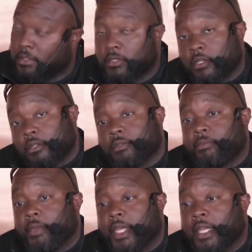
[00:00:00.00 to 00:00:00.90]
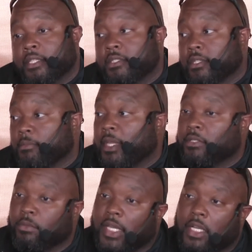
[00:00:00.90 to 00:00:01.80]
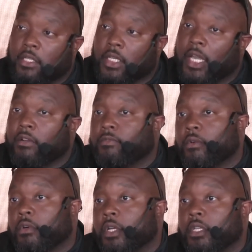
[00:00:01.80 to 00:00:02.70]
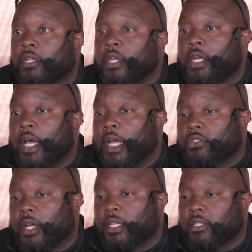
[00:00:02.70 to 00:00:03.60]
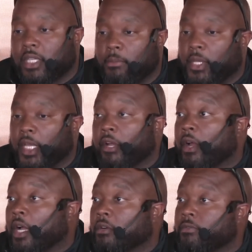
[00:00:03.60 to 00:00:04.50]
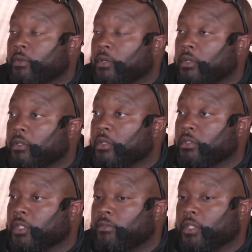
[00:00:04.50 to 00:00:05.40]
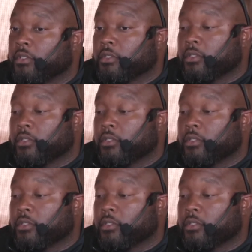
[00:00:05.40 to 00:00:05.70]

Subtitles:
So, and that's some things we got to look out for, and I try to keep an ear out for those individuals.